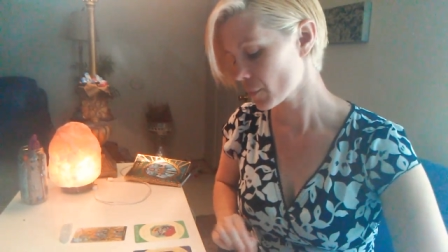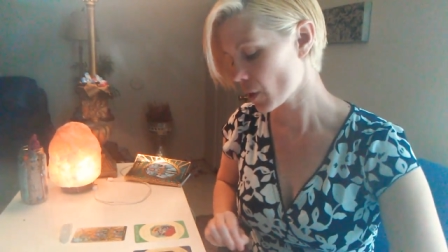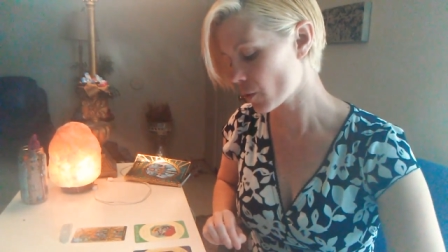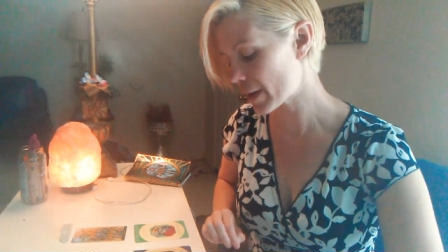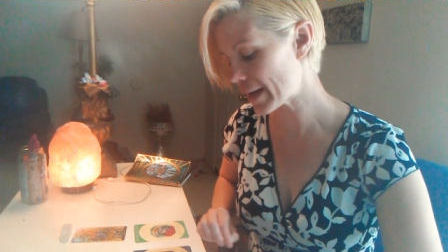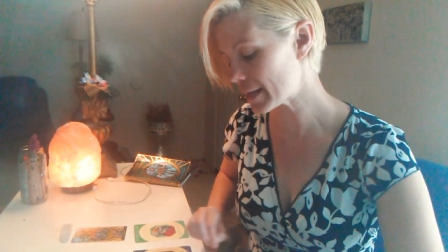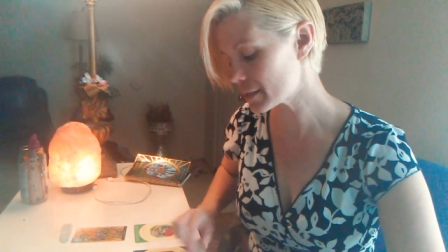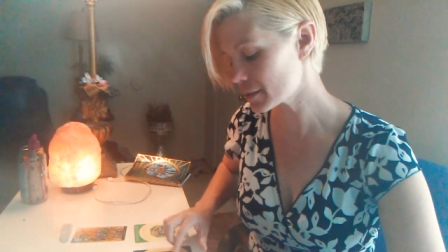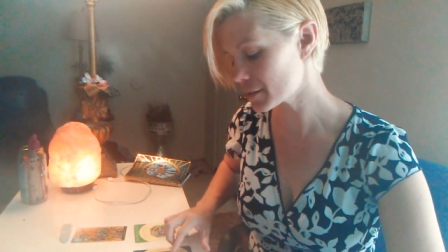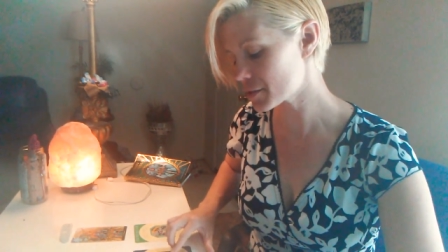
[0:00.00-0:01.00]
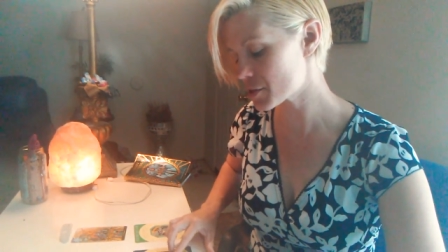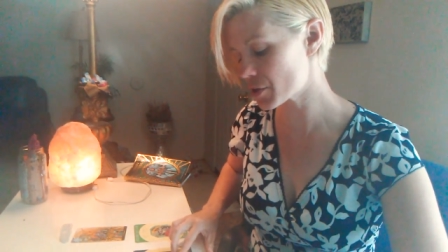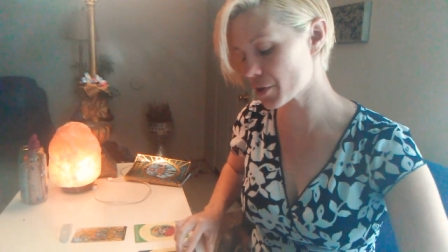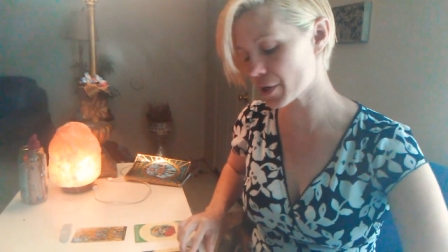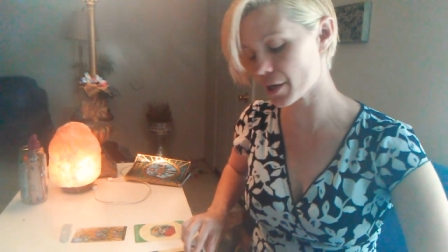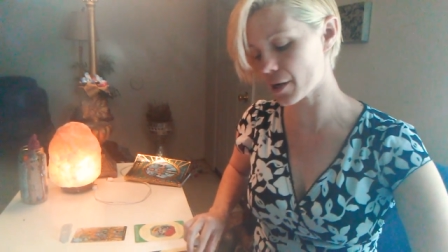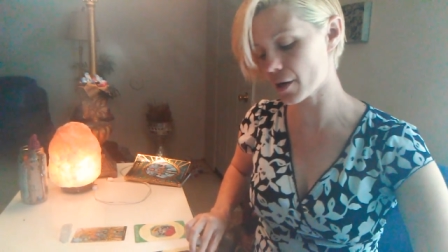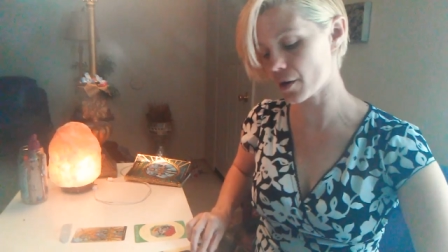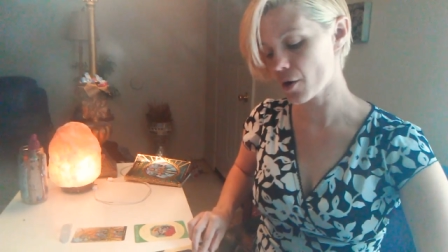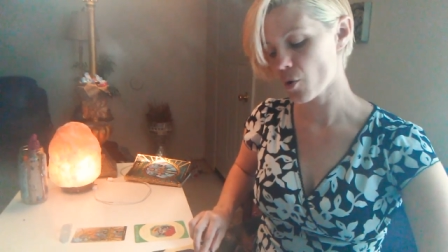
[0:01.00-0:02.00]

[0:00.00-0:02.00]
Okay? So you're going to